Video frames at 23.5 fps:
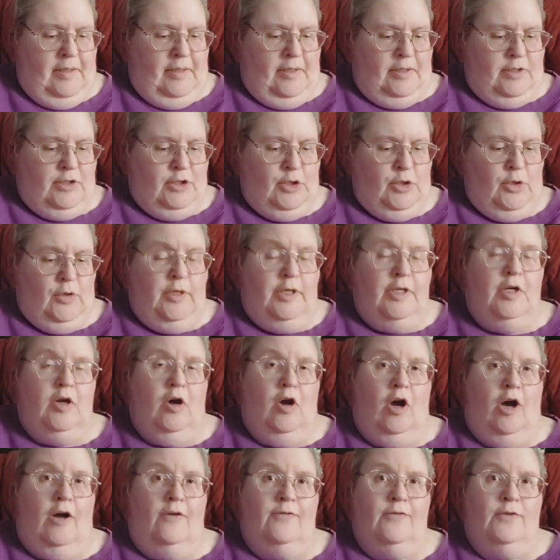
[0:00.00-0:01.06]
Turning
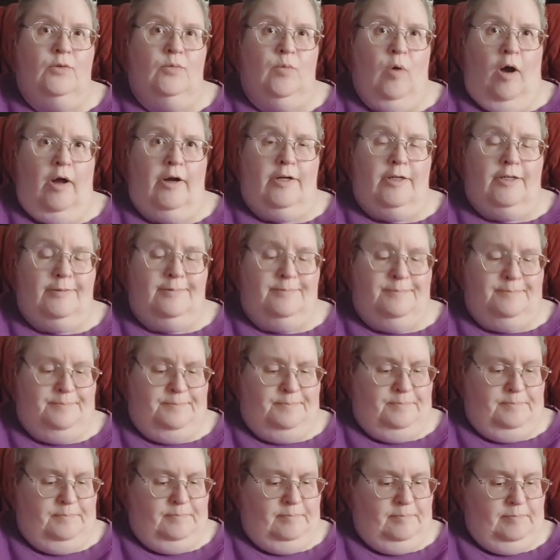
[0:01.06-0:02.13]
off the water.
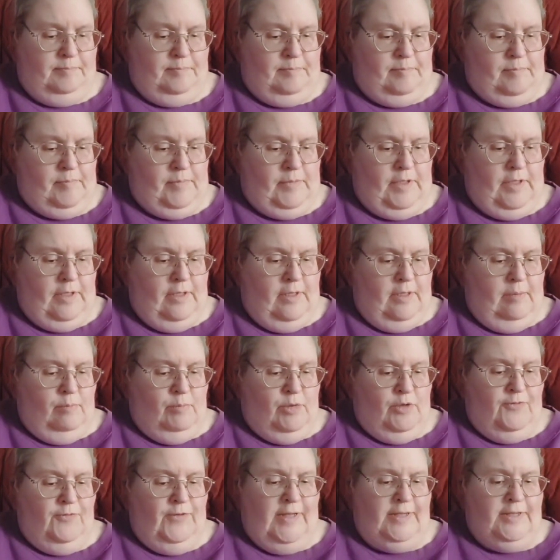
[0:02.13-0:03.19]

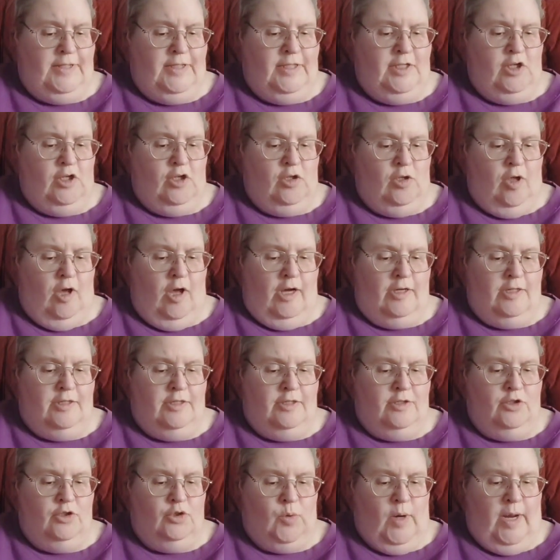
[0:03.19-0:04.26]
Preventing clogged
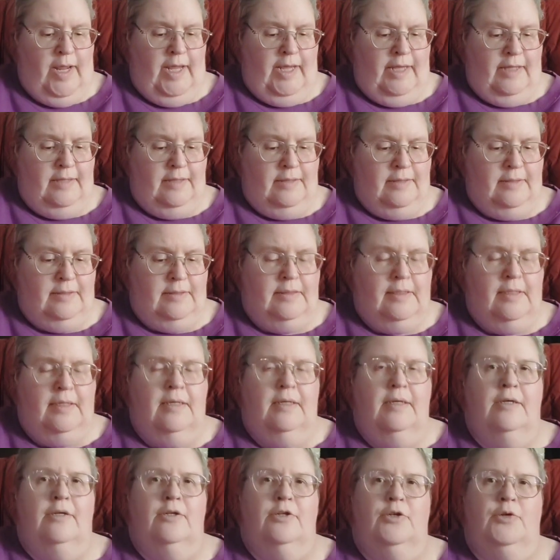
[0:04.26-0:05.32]
drains.
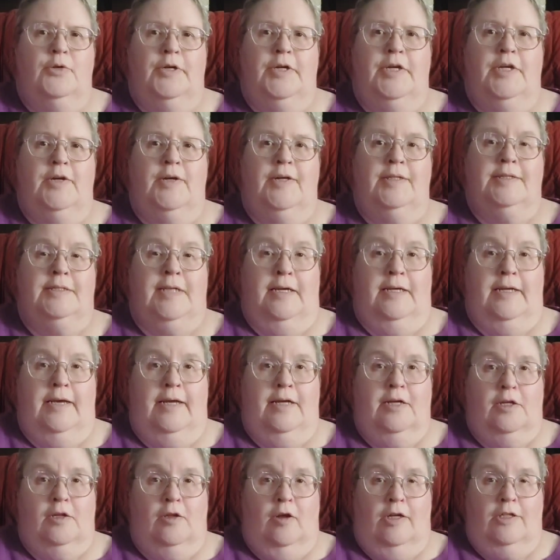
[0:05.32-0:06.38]
Who here has not had a
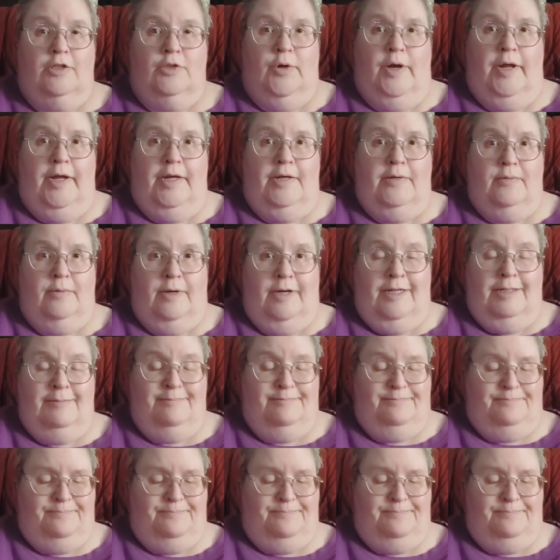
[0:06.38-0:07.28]
clogged drain, right?